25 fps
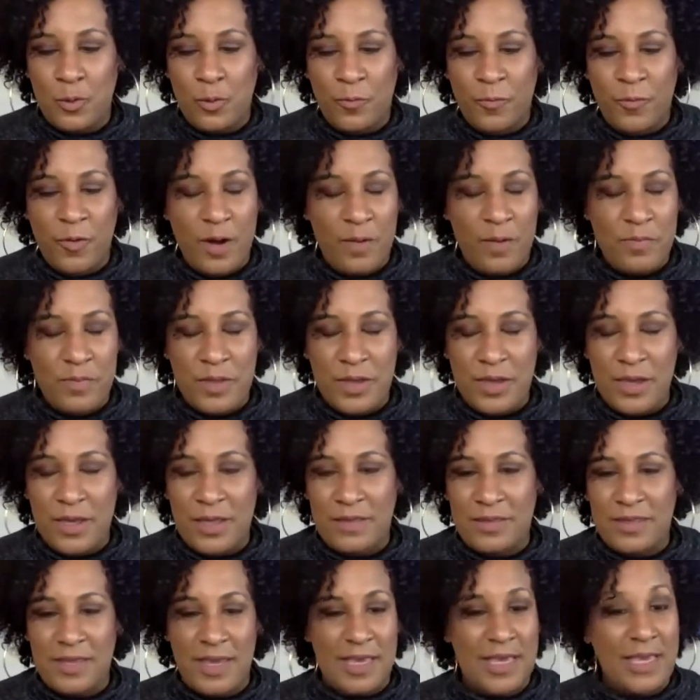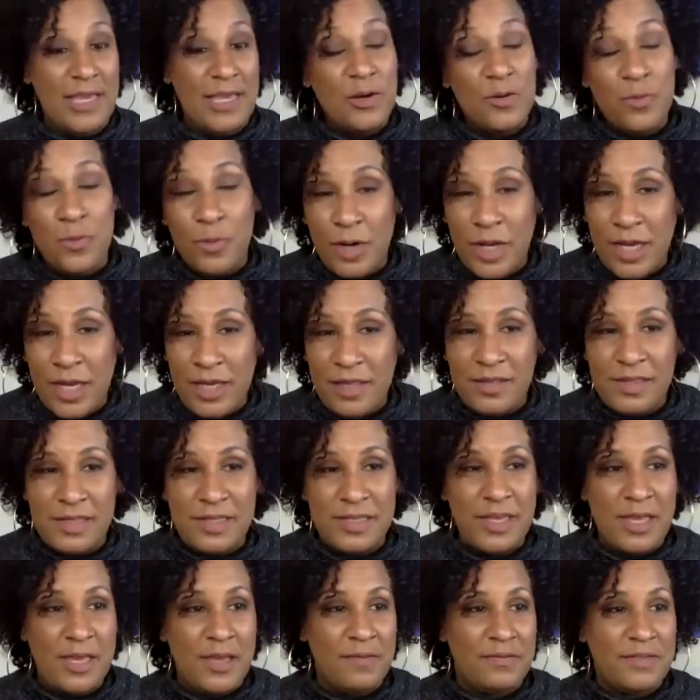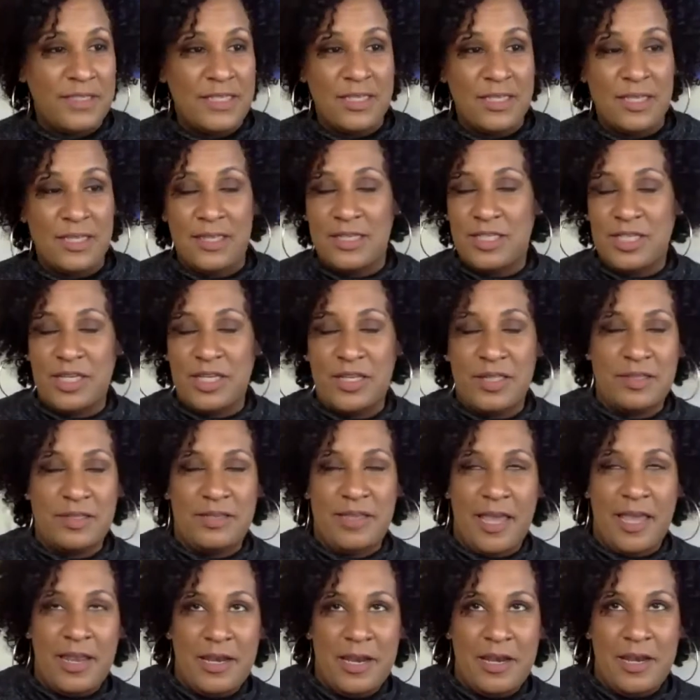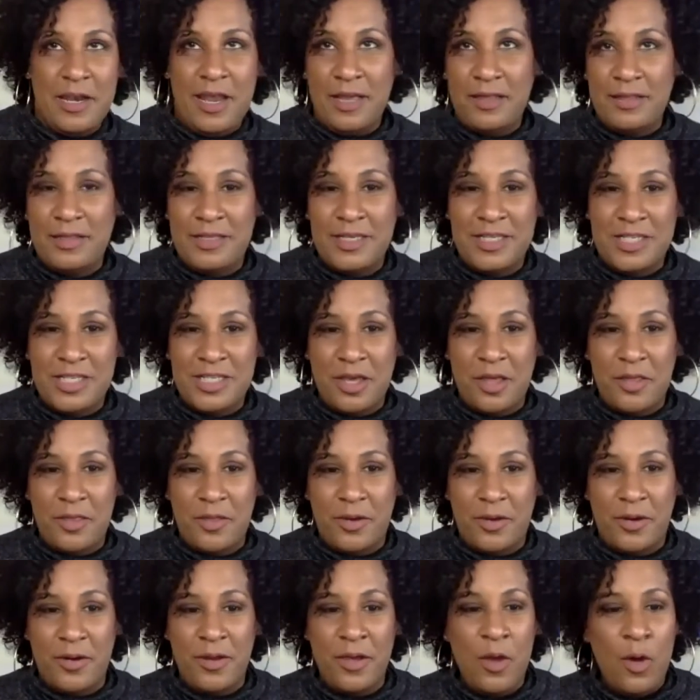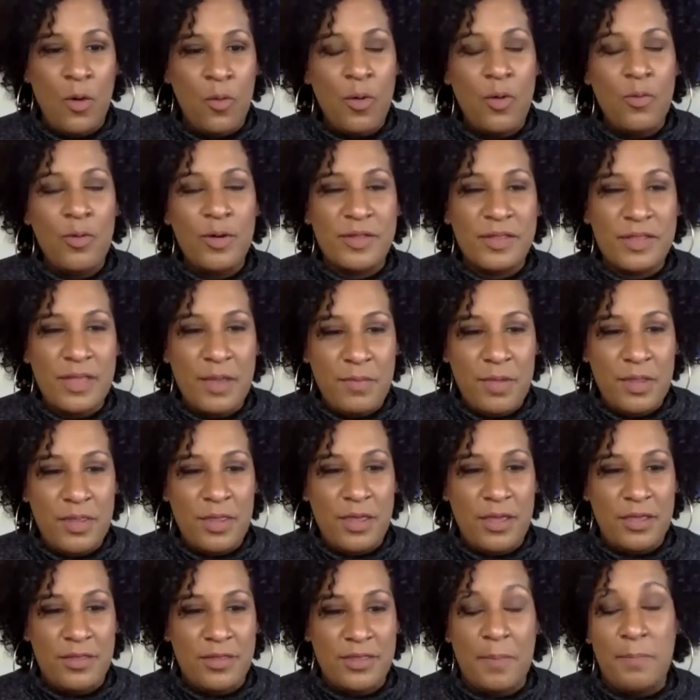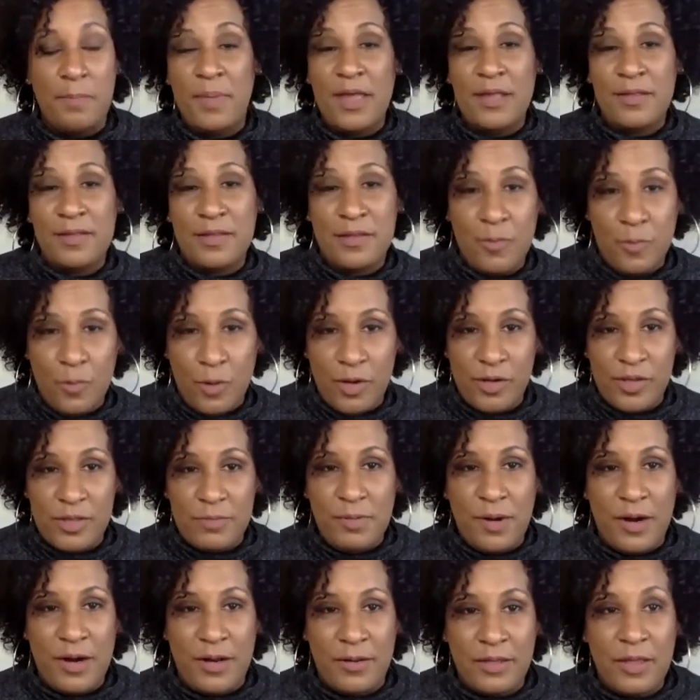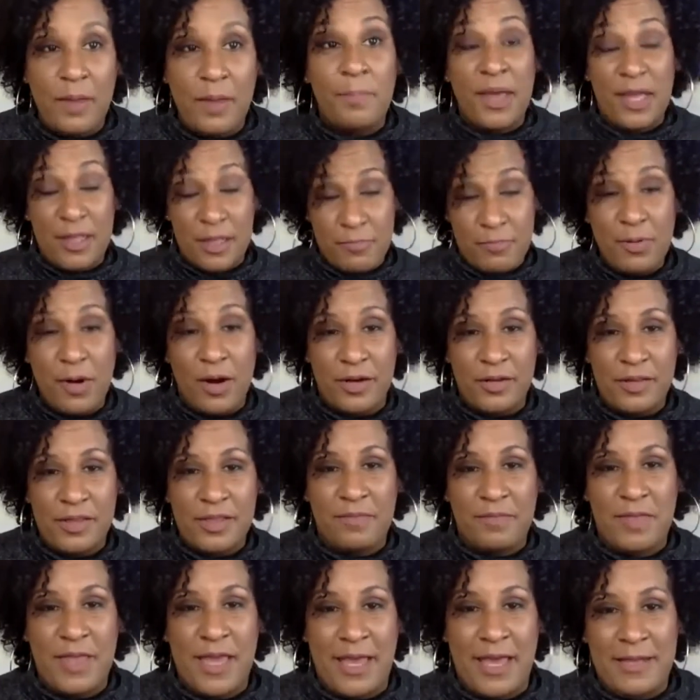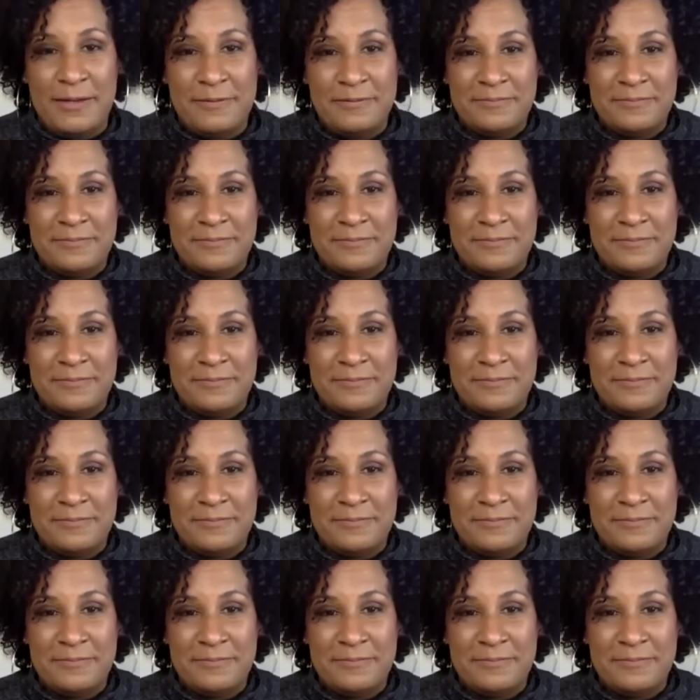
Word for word: from the in-ring stuff to the just standing next to each other? What were some of the best and worst parts of that?